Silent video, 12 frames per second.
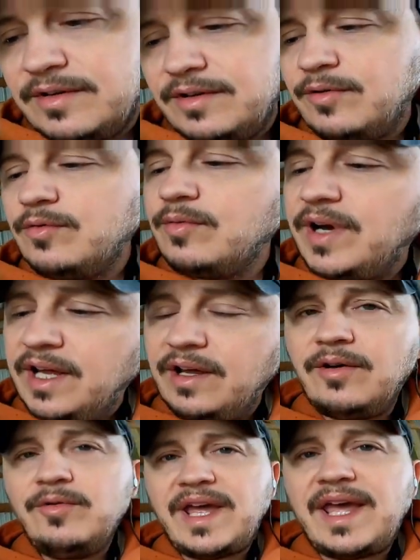Oh,
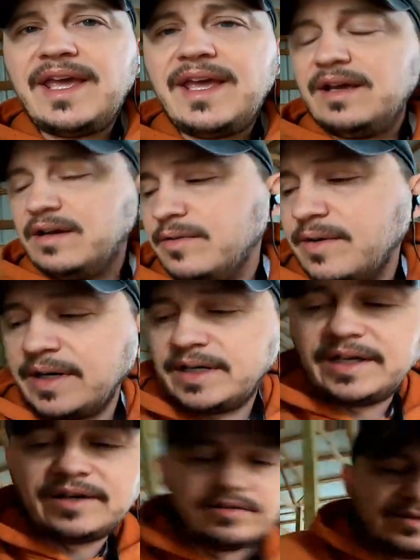okay, all
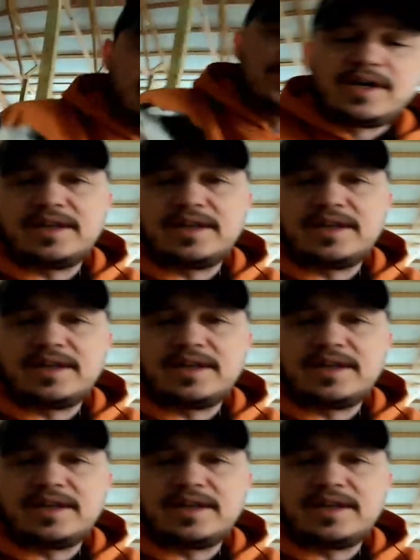right, here, let's